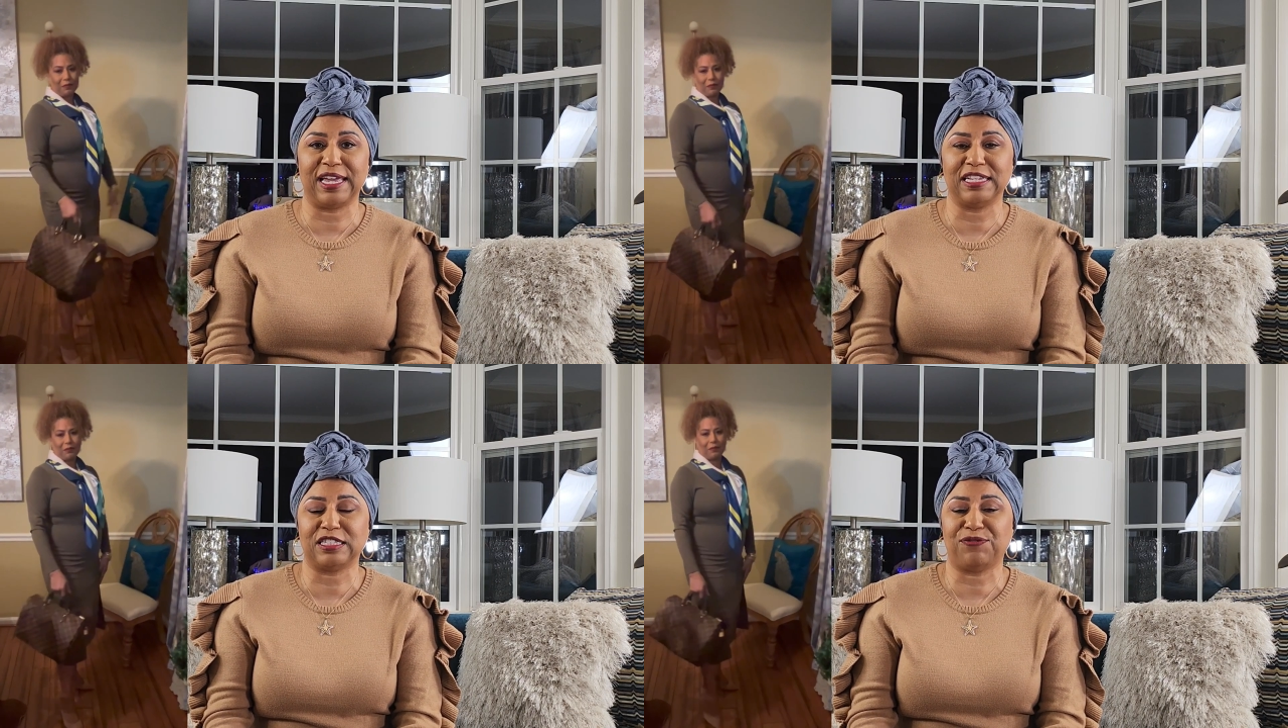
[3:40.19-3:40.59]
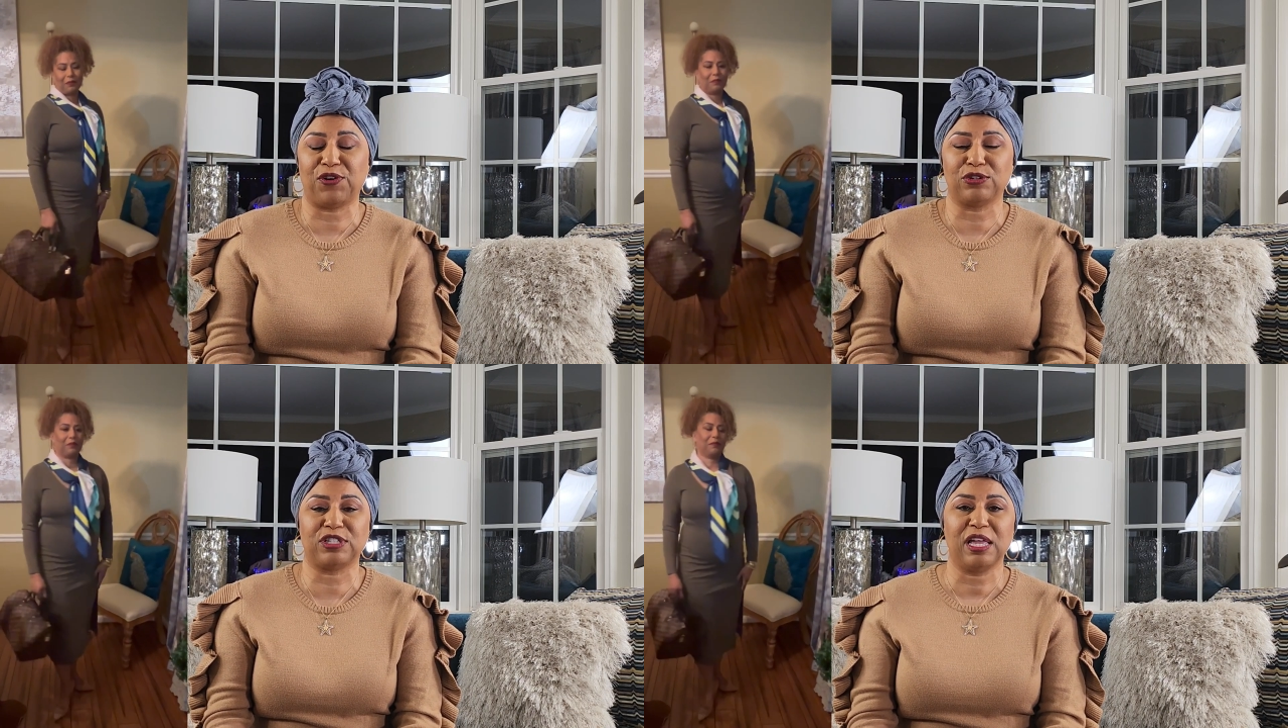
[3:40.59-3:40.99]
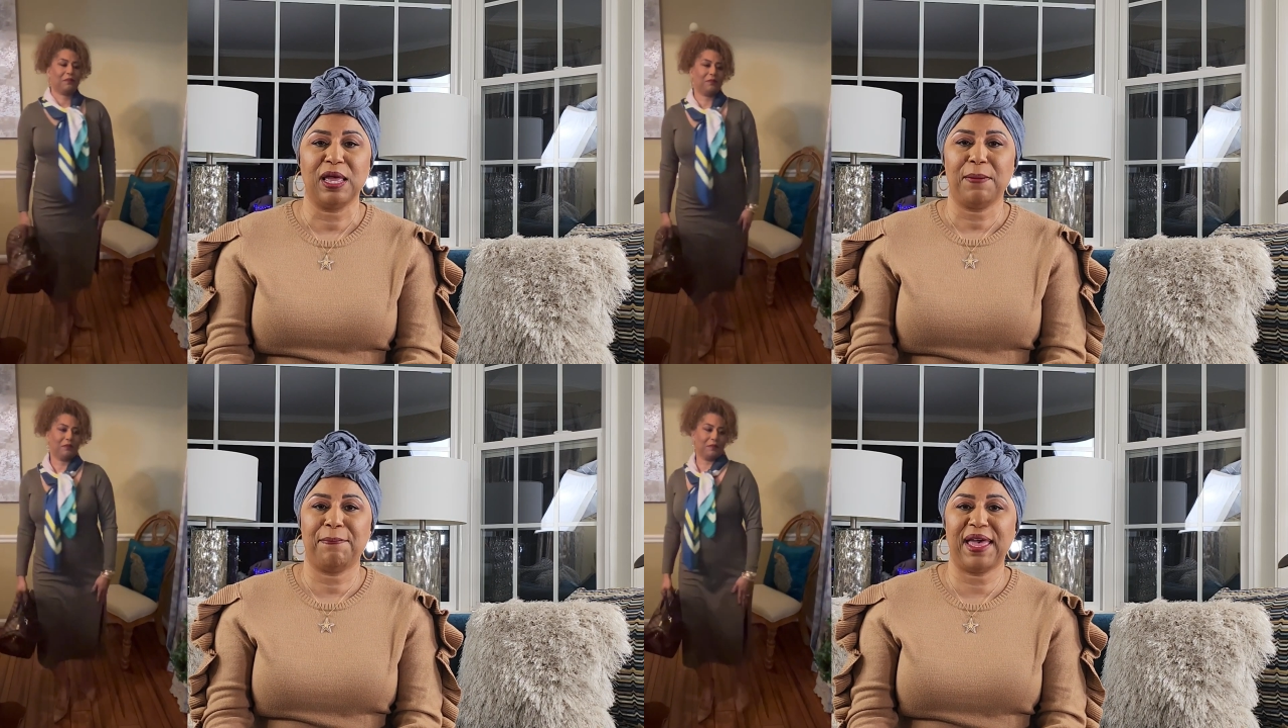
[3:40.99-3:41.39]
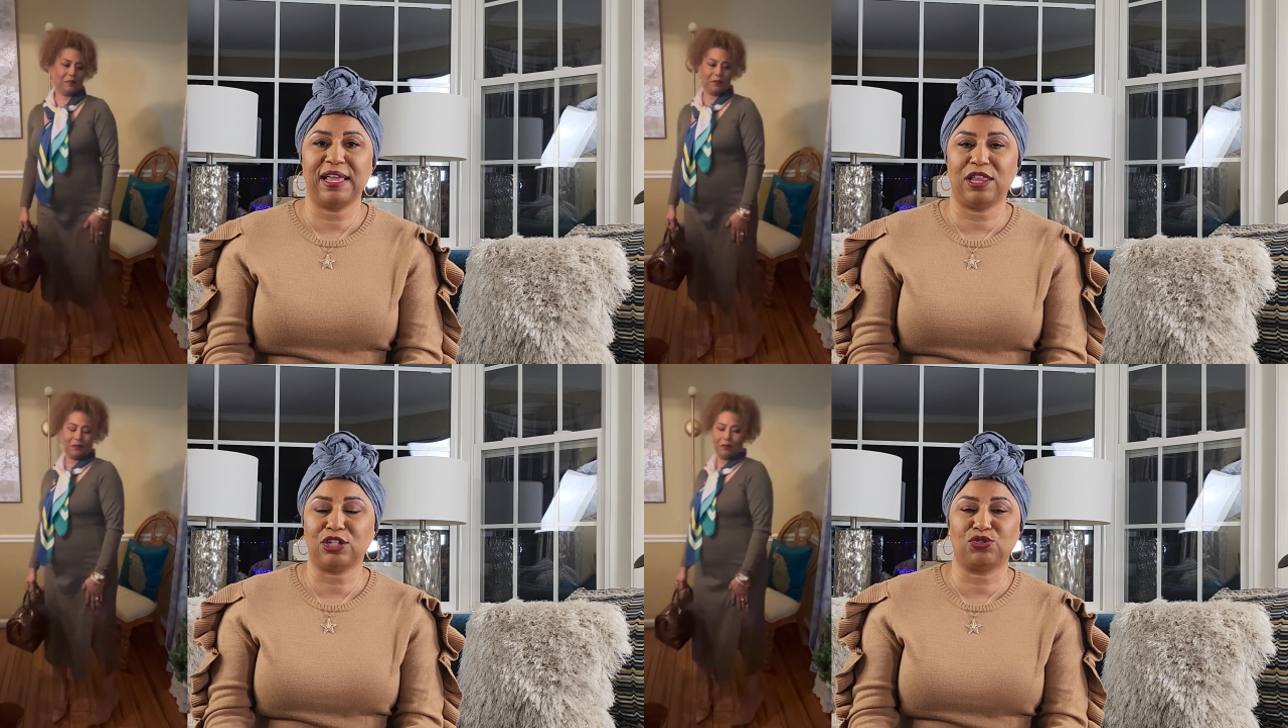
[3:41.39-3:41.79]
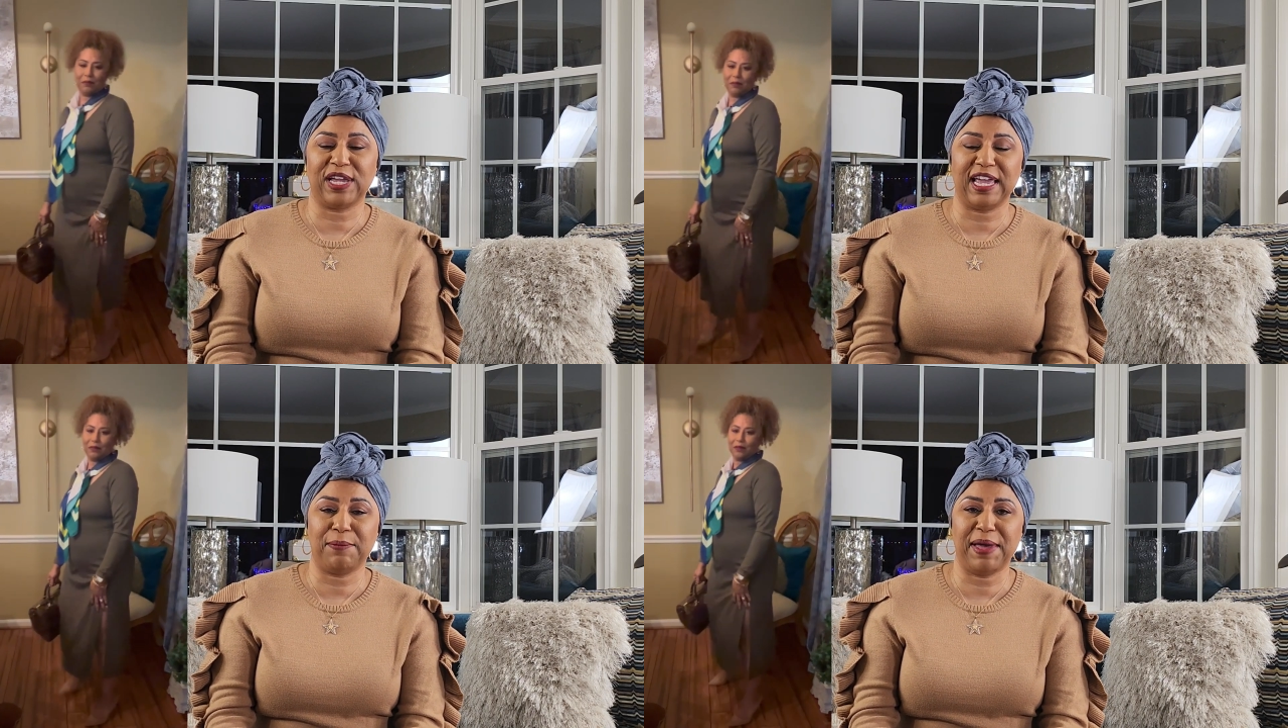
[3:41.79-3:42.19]
It's the first luxury
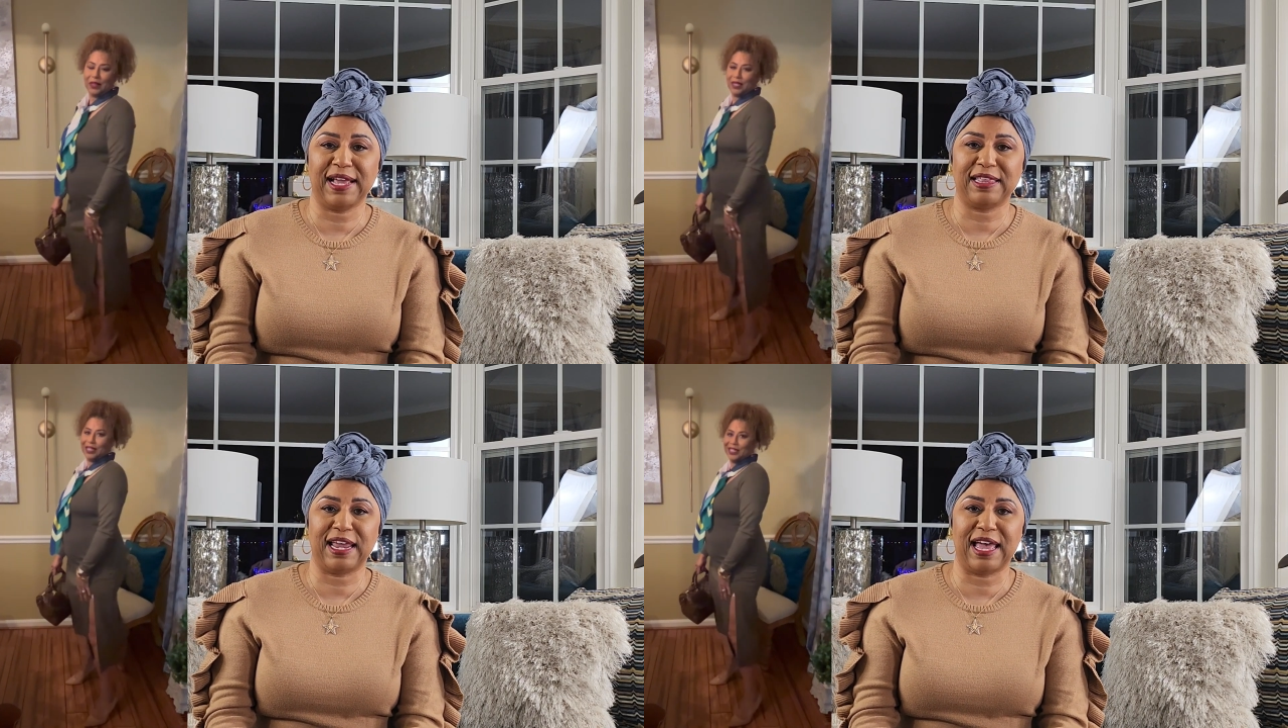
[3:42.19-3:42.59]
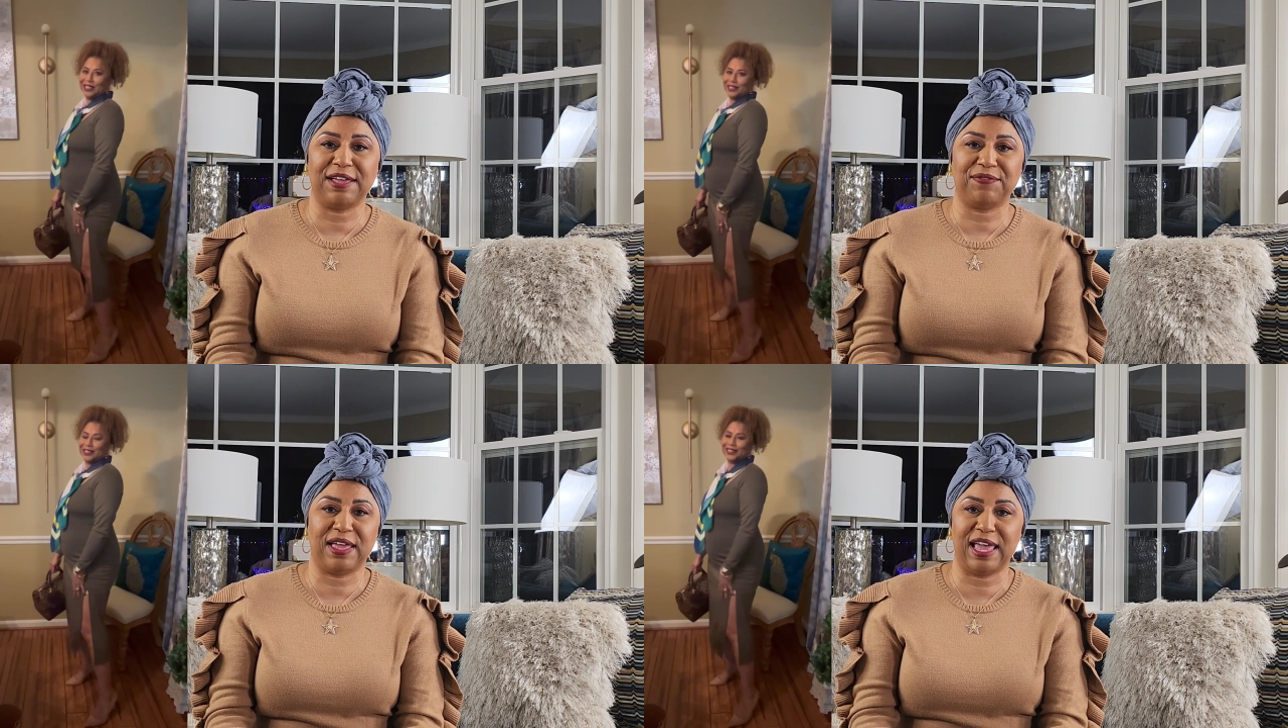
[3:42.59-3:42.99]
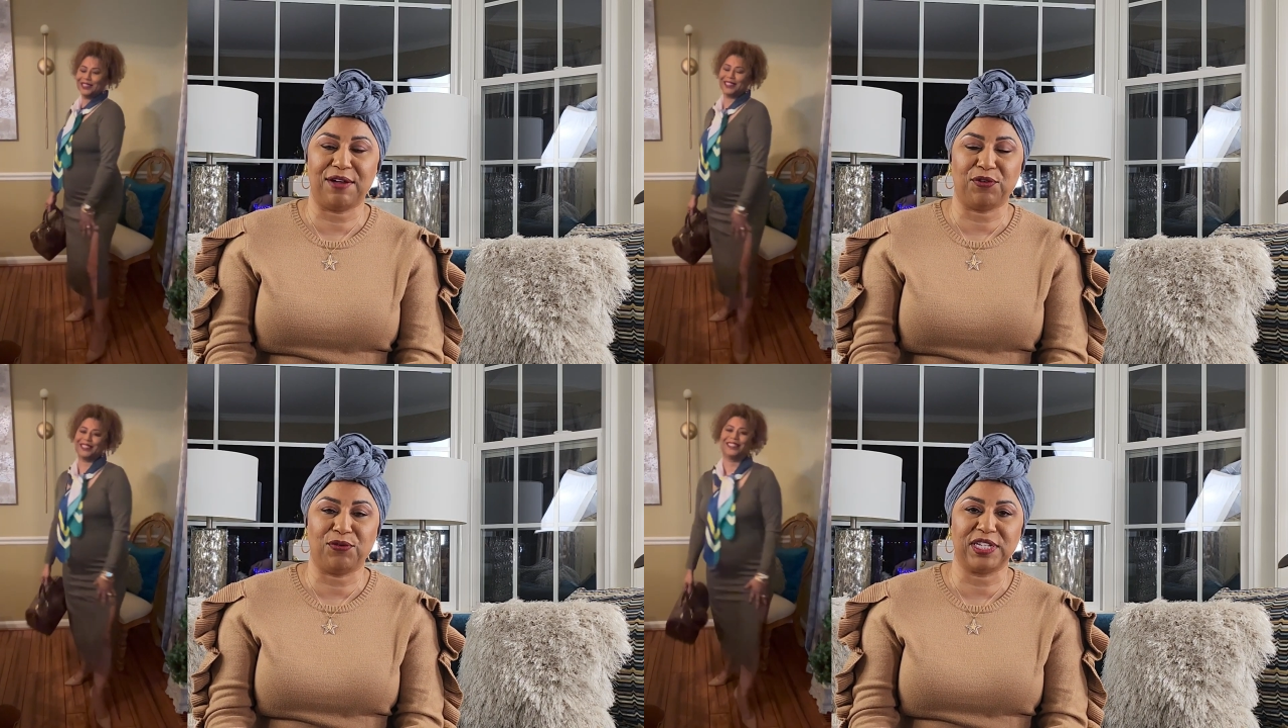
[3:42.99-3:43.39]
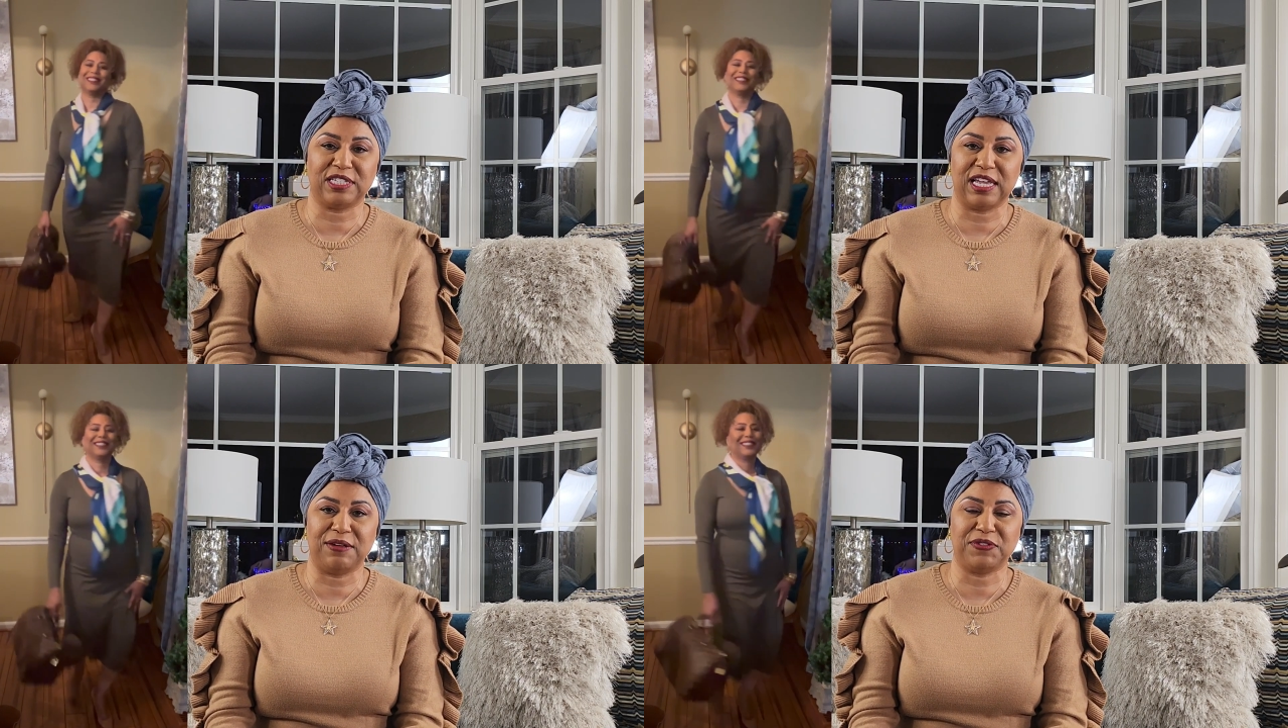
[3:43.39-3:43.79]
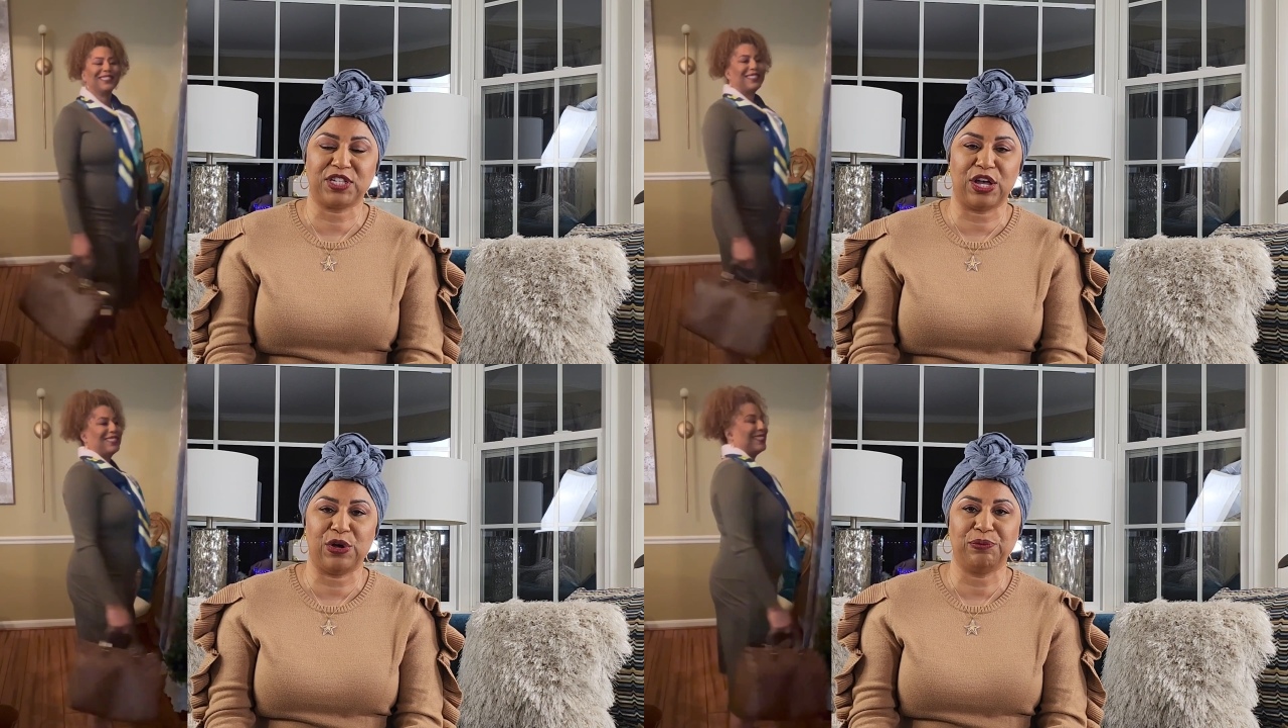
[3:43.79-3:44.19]
handbag that I've ever received,
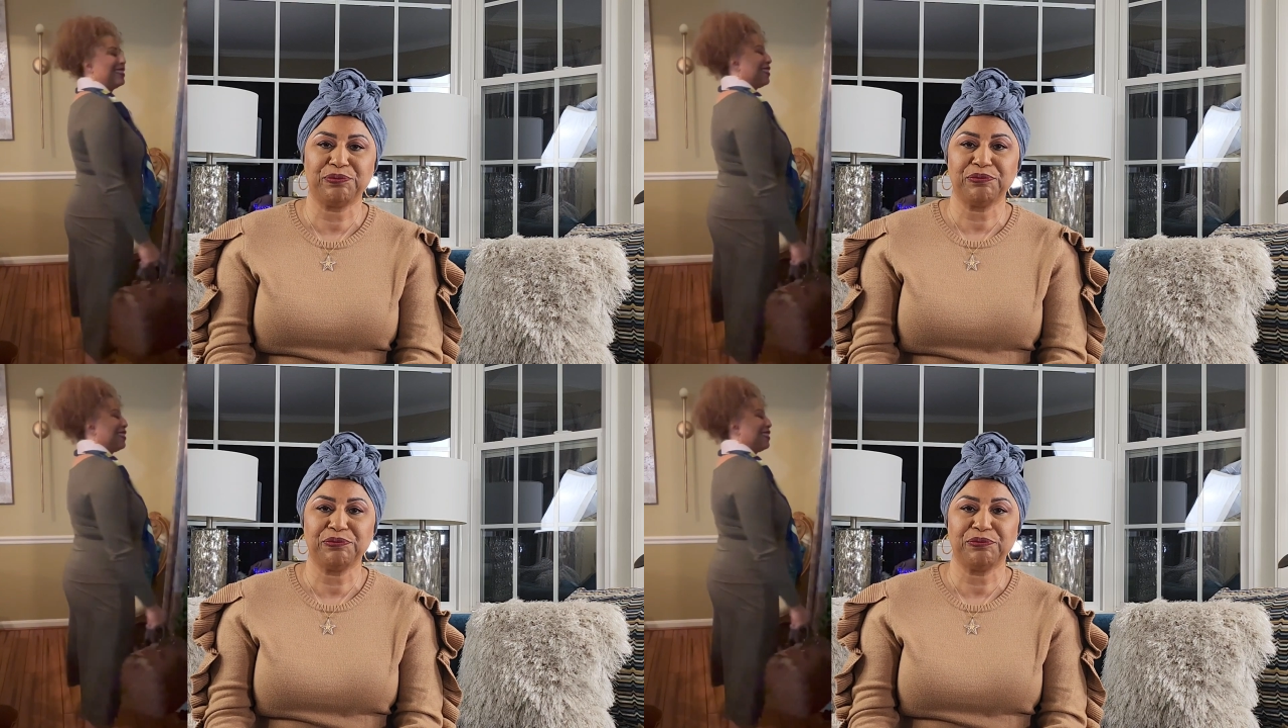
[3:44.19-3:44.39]
so